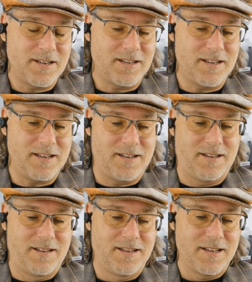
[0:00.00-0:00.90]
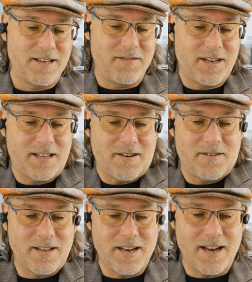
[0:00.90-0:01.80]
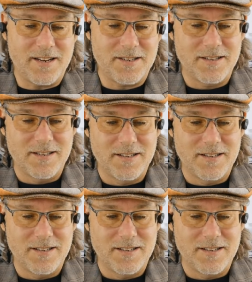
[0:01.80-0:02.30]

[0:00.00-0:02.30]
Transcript: at the even at that early age.